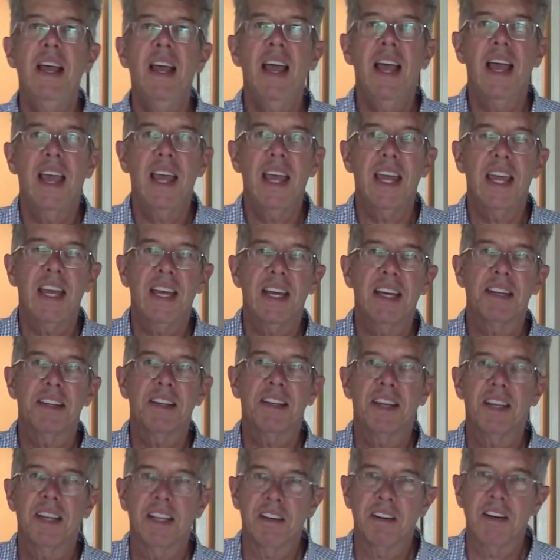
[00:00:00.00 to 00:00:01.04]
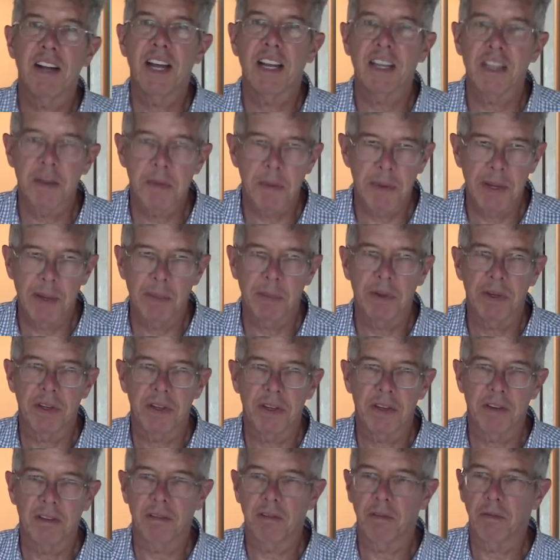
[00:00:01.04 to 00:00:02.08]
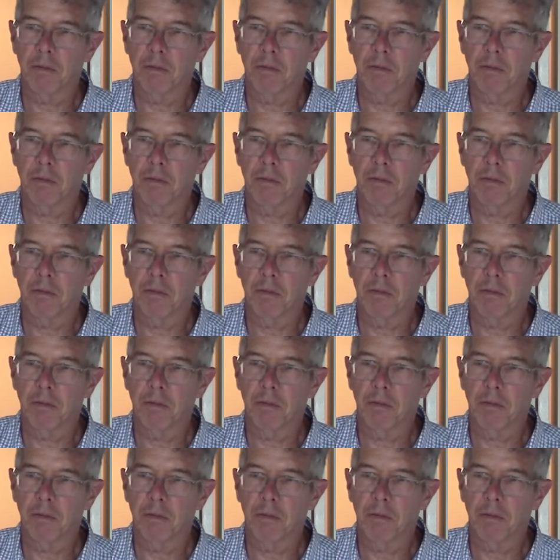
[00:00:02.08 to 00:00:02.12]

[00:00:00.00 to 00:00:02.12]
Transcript: and you're not going to be able to